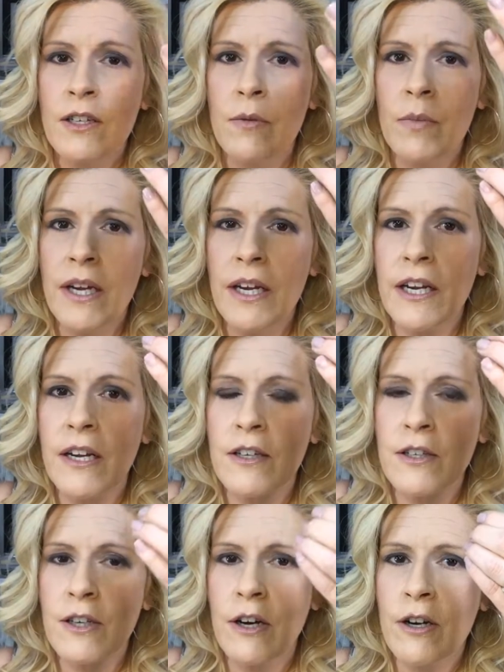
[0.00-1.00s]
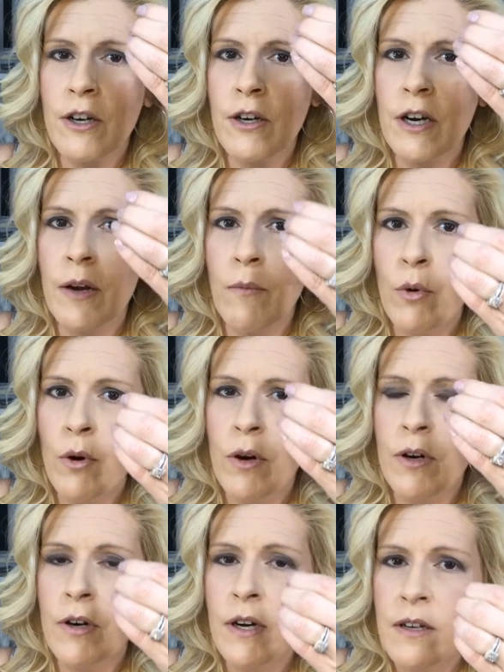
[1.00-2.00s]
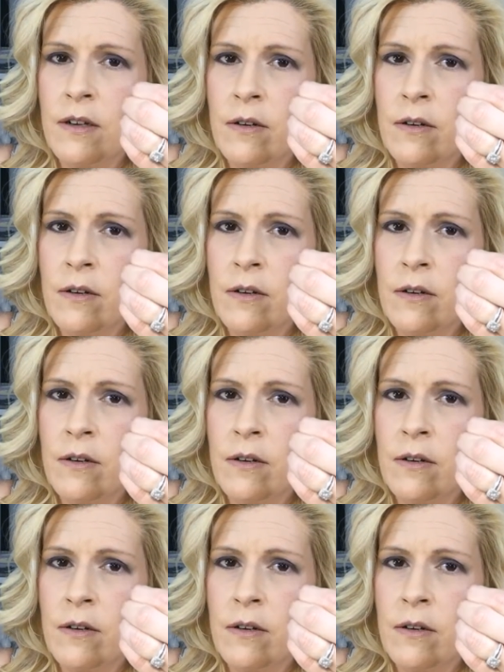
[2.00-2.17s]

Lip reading: to be darker and more